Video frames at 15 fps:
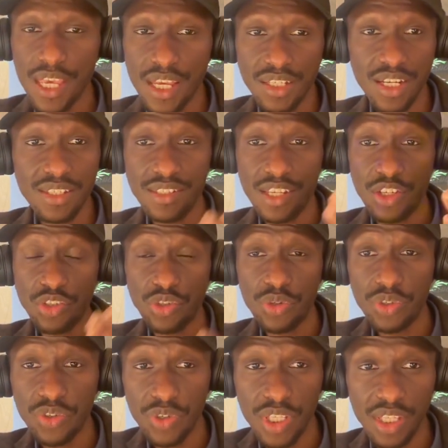Just as I
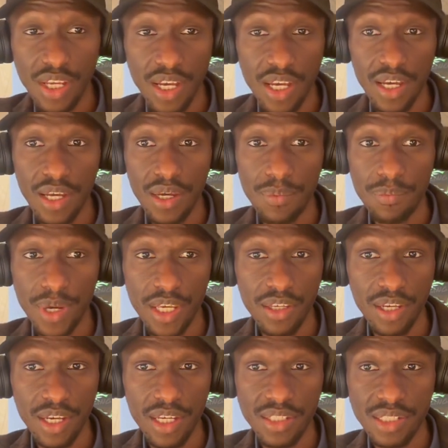showed you in
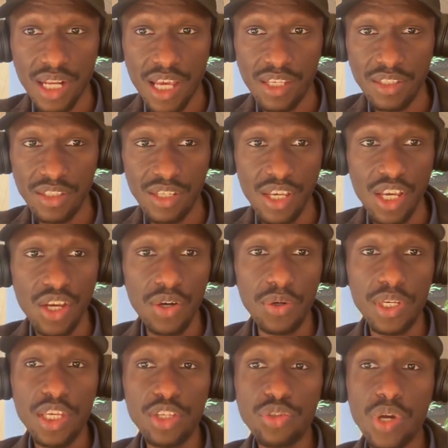my slides,
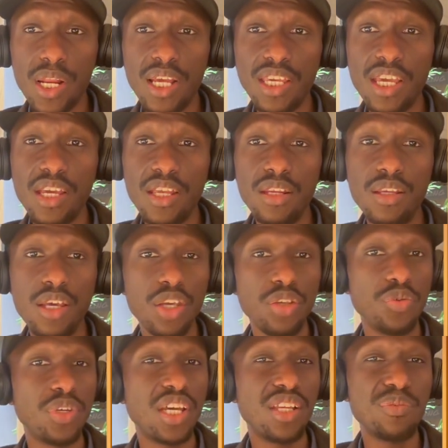okay? So, and again,
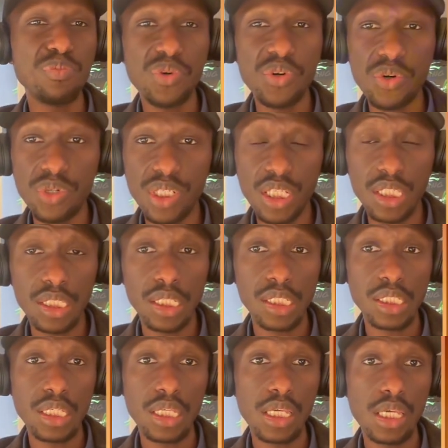you get more
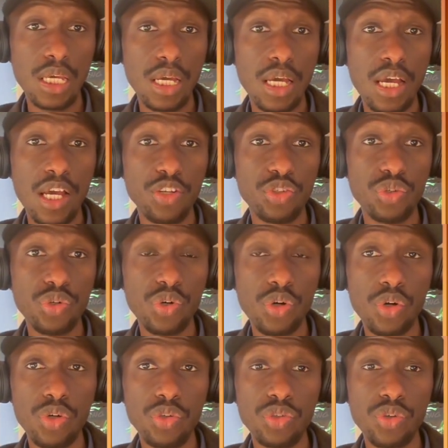details here and so
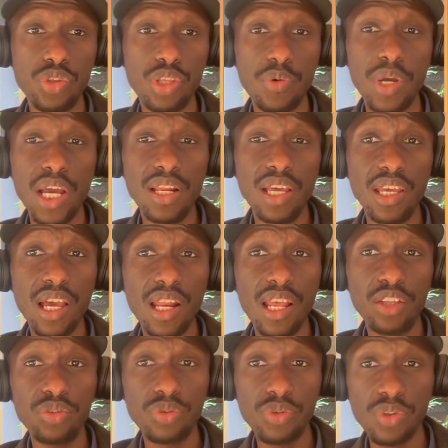on. So the way I
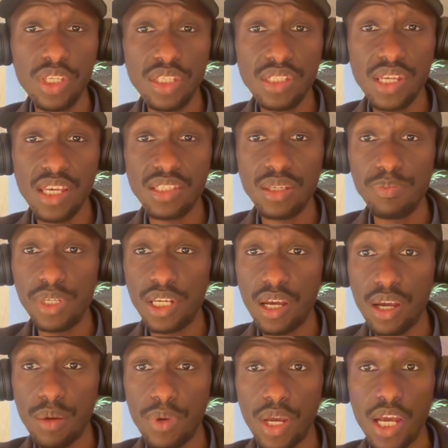like to do this, I simply
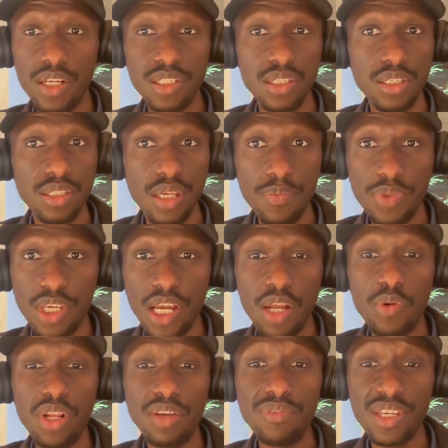come and see something.
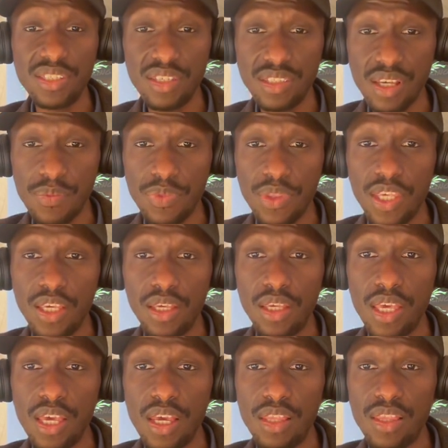And whenever I see something
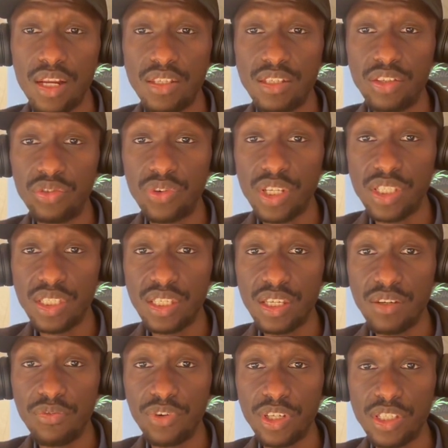that is
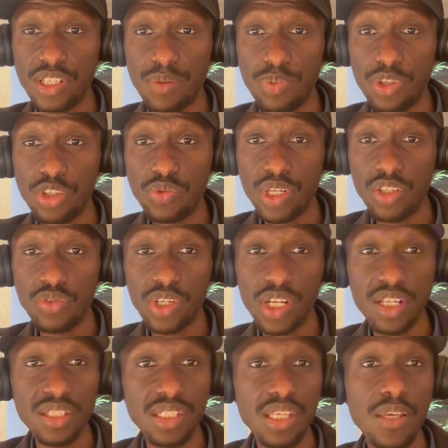interesting, for example, this one, as you
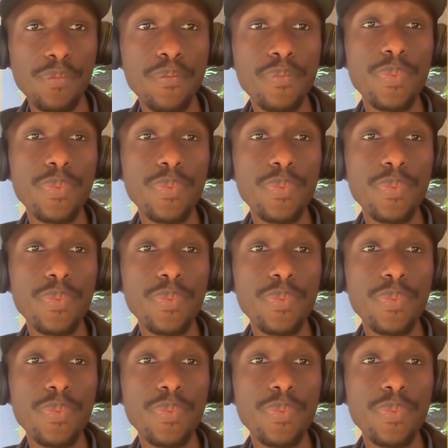can see,